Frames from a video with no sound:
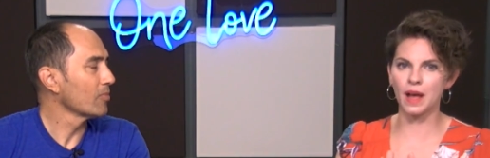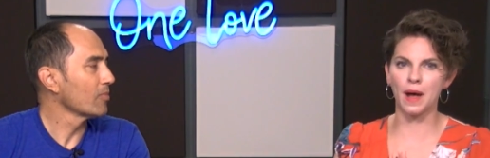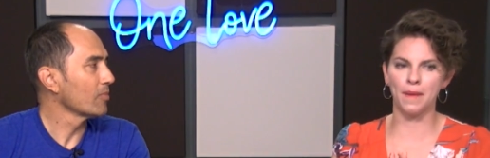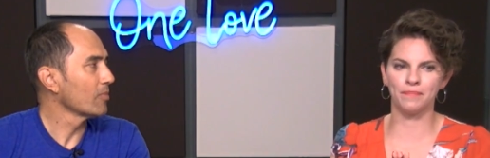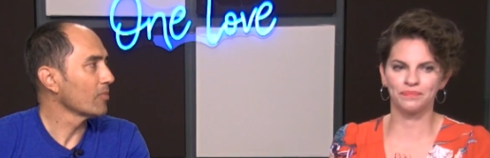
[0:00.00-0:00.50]

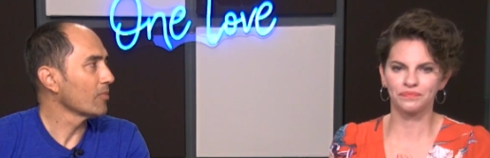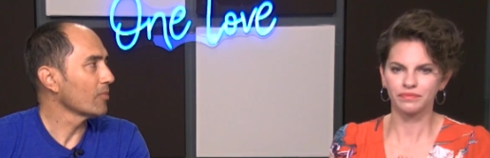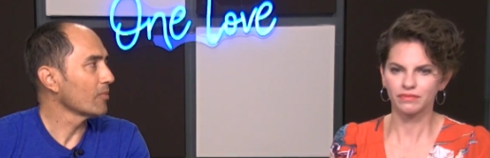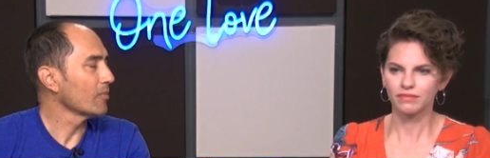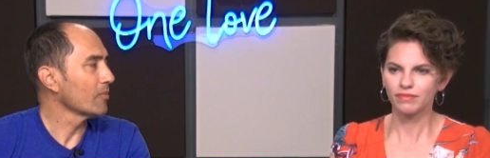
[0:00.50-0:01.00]
Speaker 1: um,
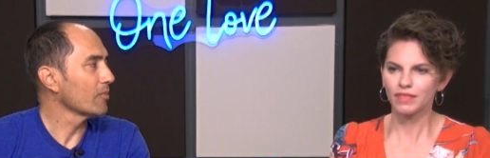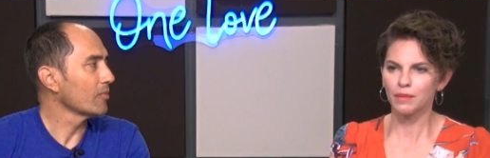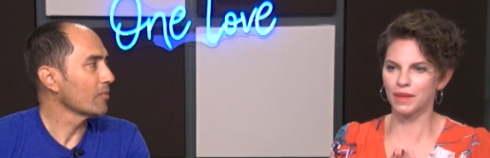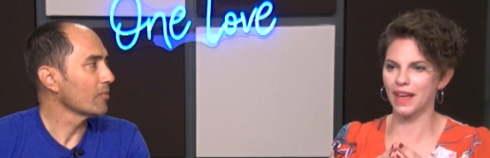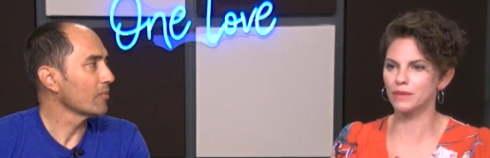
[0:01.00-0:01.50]

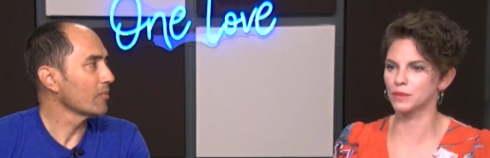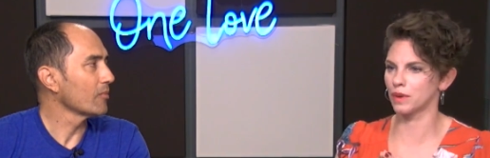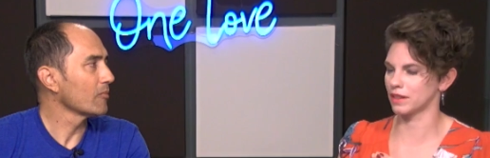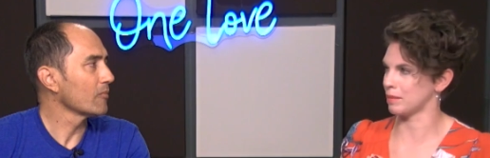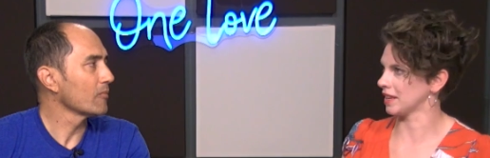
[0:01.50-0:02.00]
but that was one
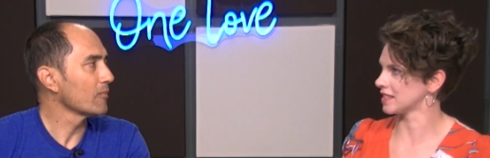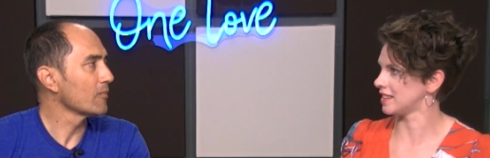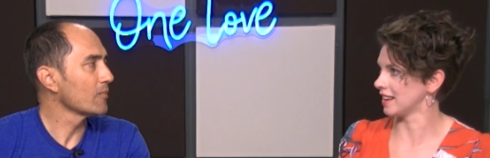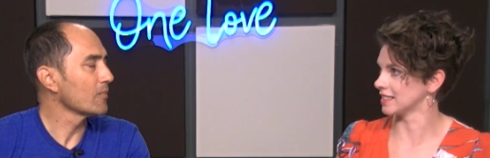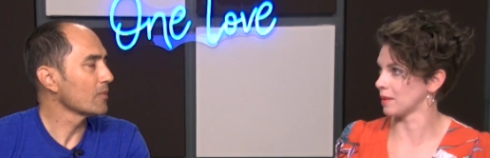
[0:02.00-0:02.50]
of the biggest
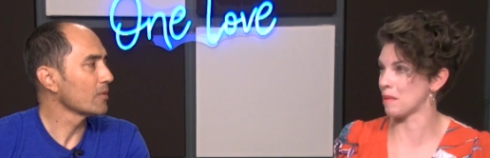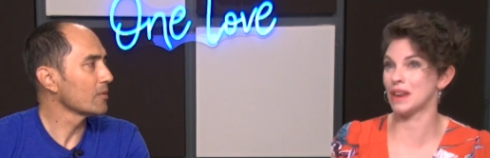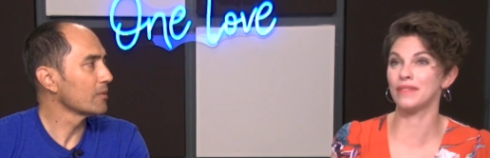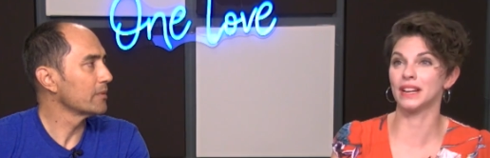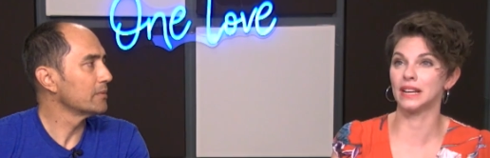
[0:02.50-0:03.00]
things that we would
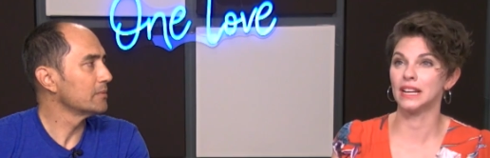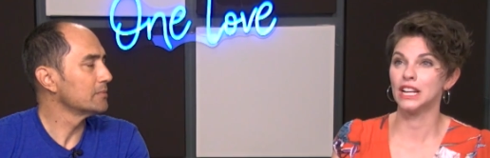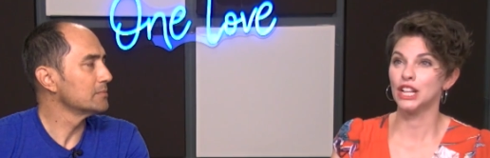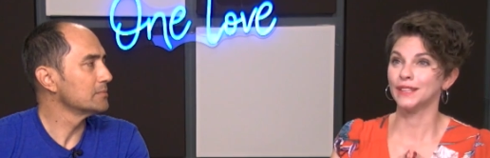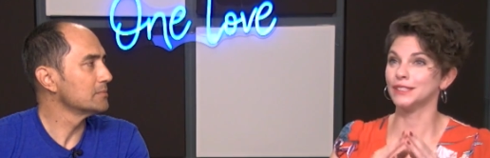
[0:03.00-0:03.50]
even
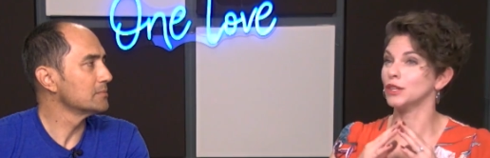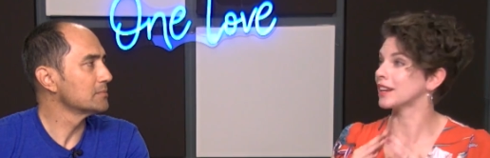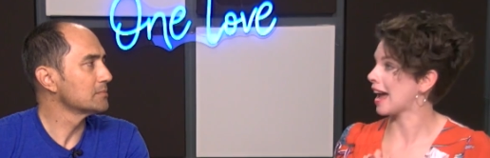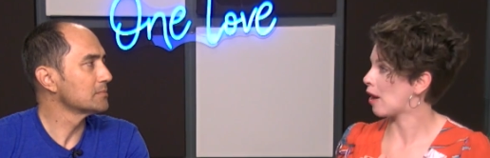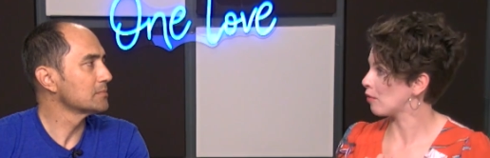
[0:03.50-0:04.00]
look
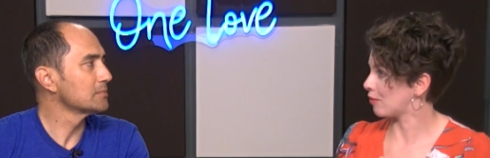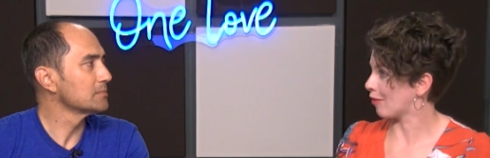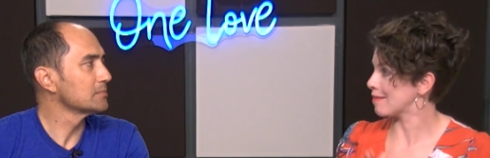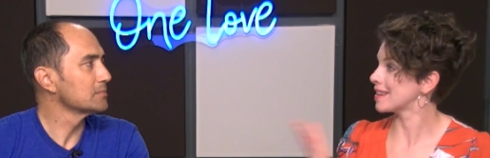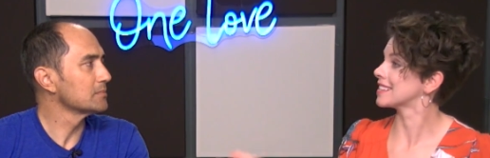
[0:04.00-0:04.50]
out
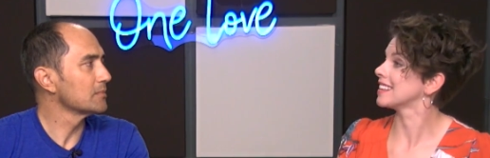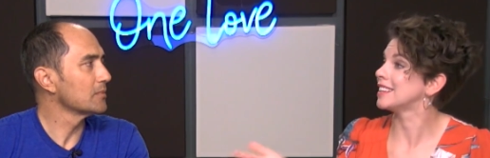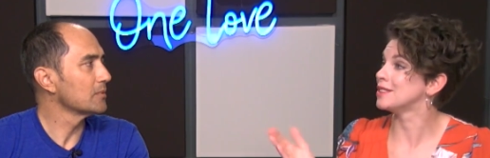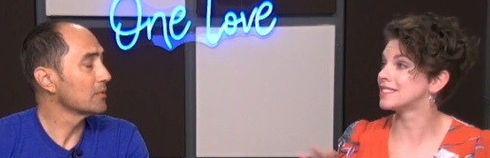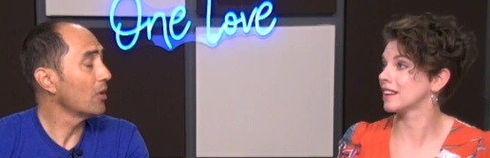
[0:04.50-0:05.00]
for because, like
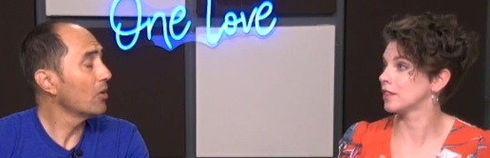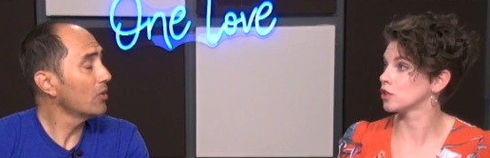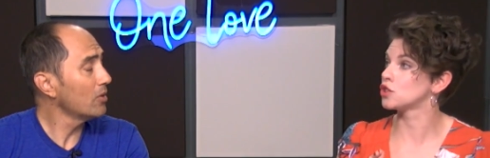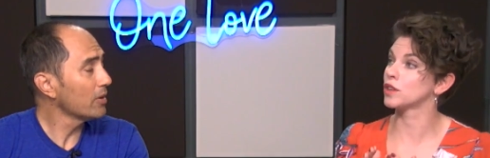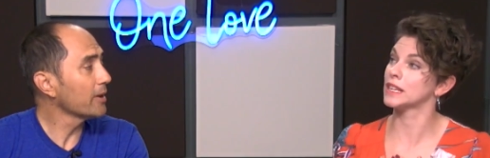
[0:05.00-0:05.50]
you said, oh,
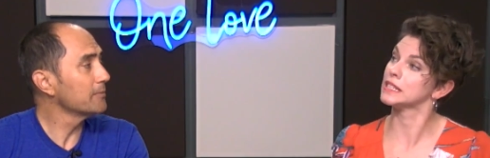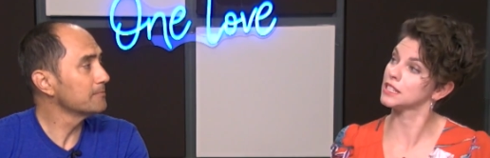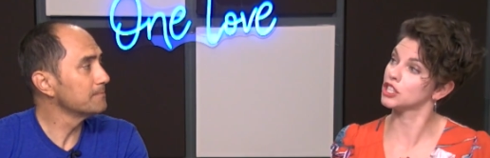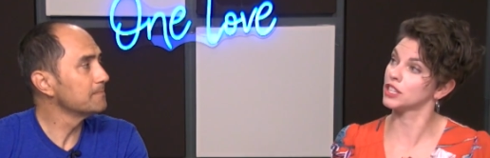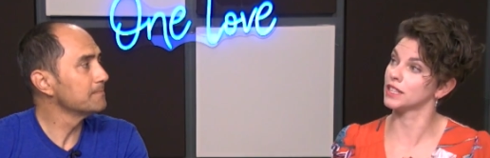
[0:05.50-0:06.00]
there's okay.
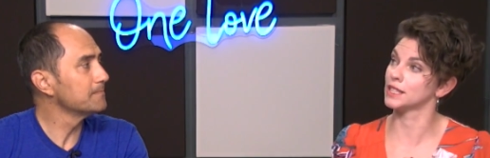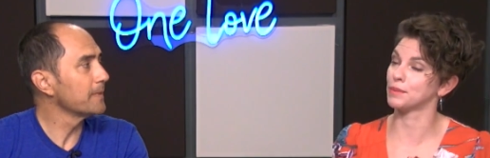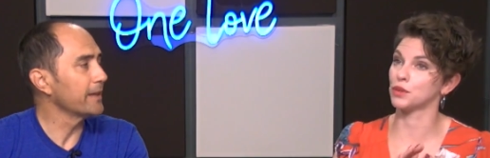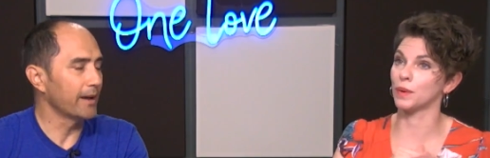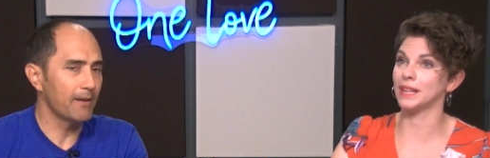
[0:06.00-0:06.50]
transitions
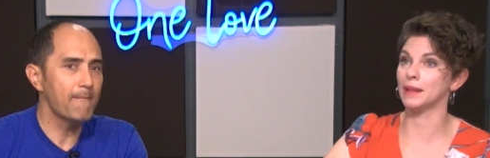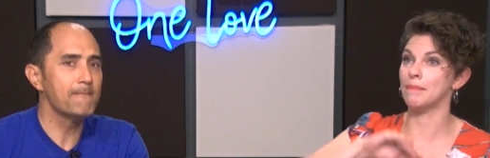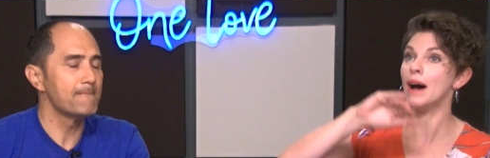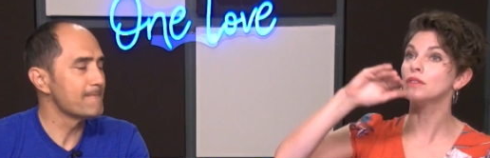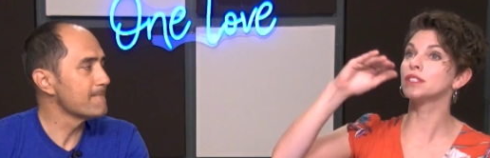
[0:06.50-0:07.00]
between yeah. the
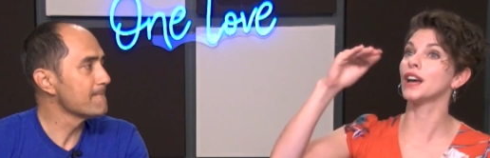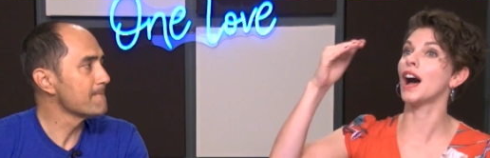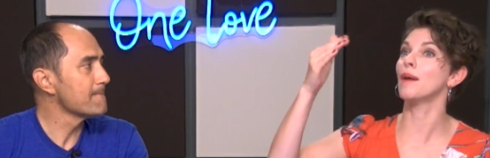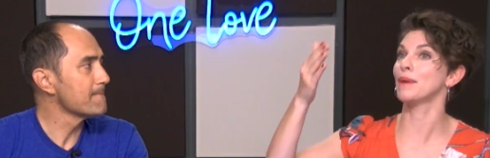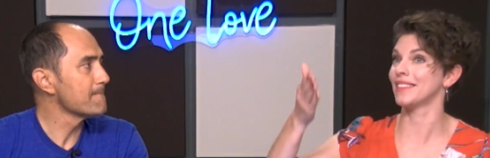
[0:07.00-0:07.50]

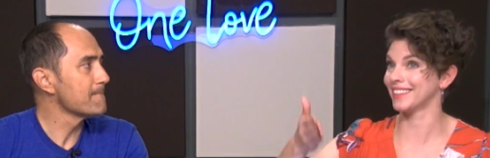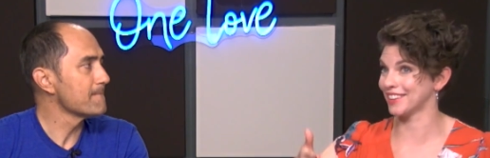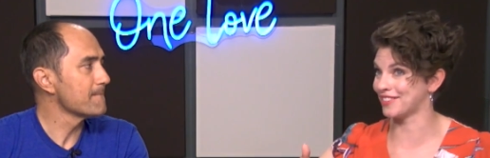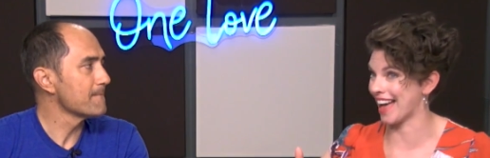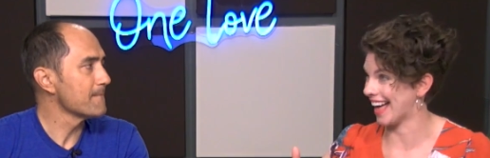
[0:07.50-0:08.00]
mountaintop and then
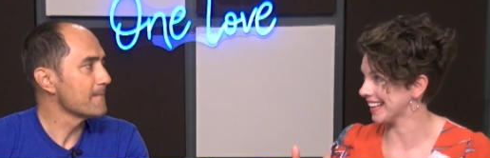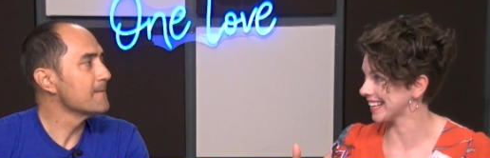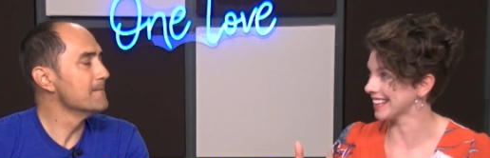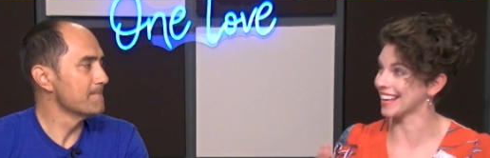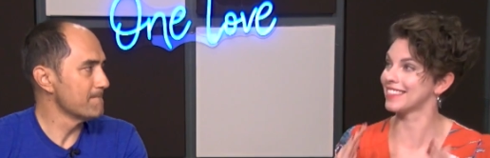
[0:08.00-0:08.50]
the valley.
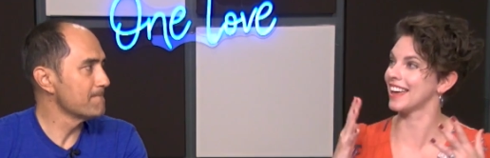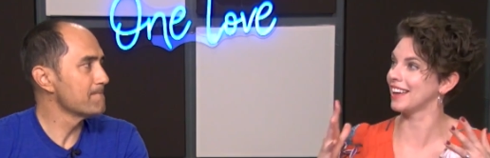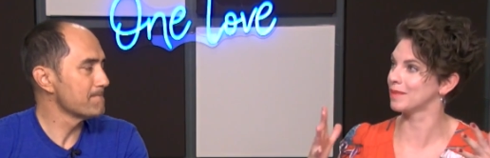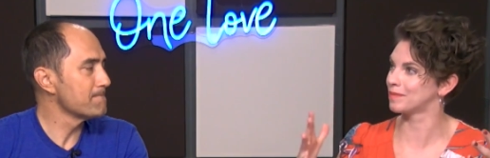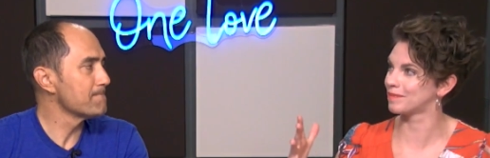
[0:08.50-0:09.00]
Mm -hmm. Like
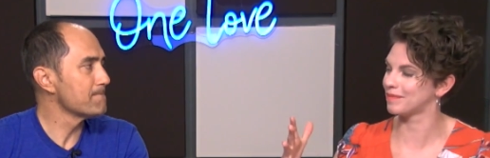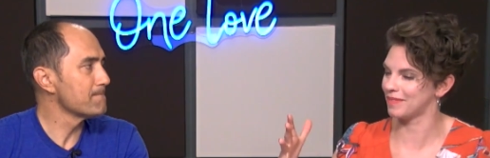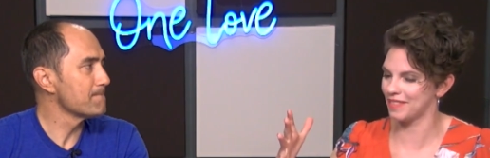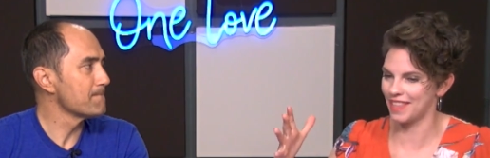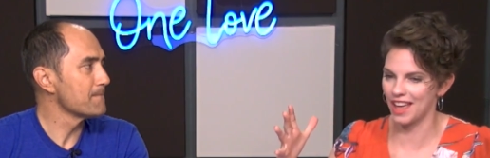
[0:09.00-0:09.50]
mm-hmm. they
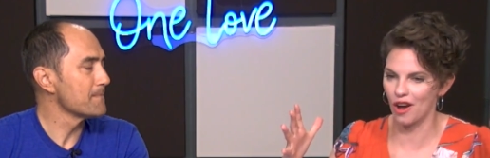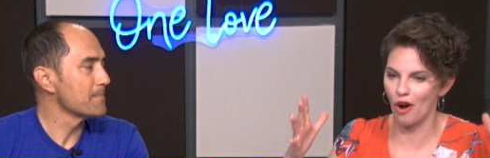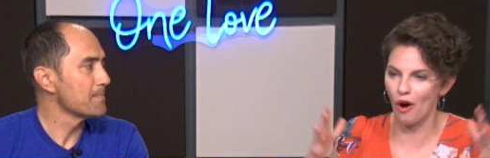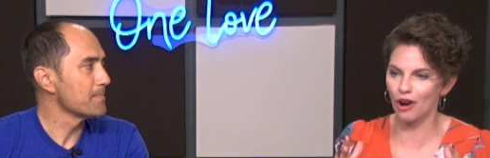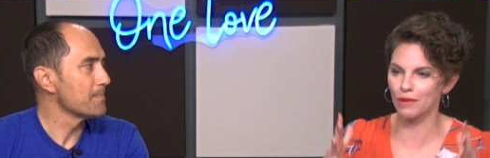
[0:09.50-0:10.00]
they
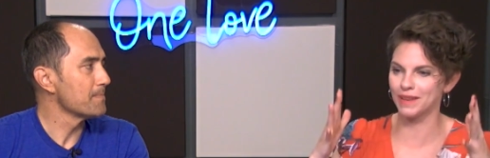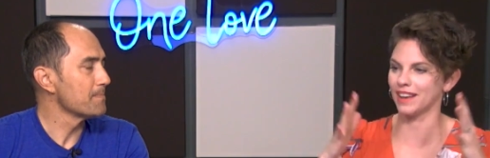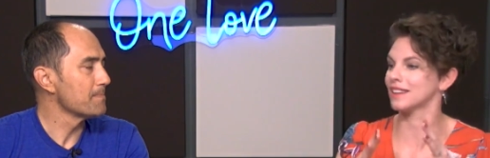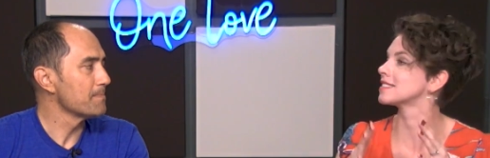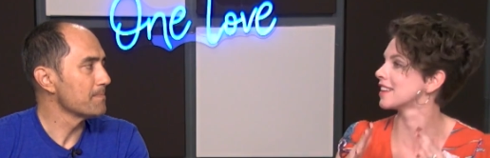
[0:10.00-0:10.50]
are
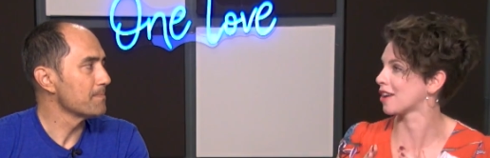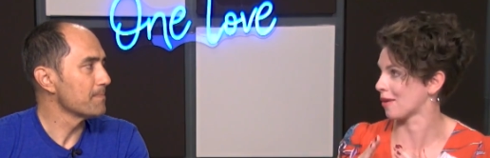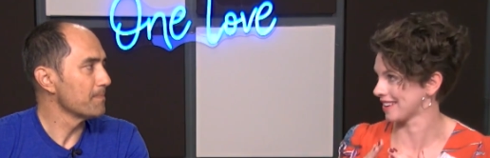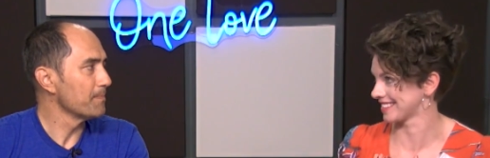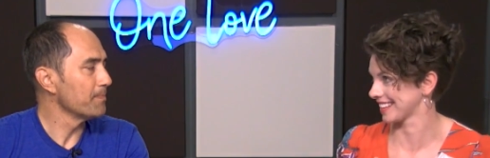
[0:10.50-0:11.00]
because they
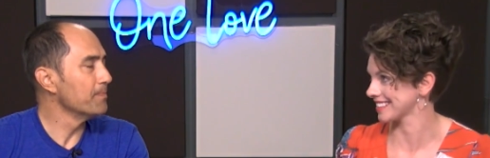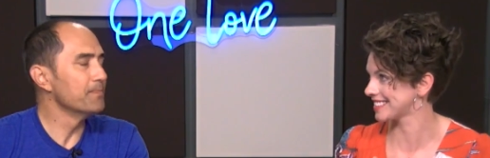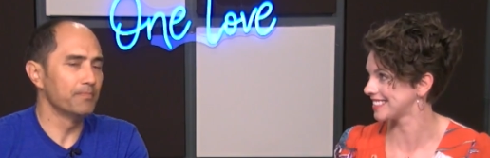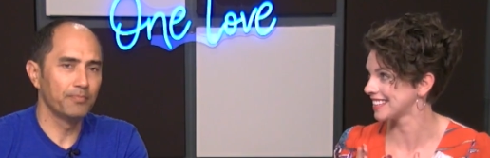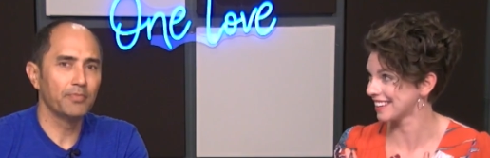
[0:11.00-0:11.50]
coexist.
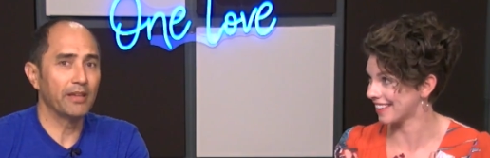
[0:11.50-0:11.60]
Mm -hmm. right?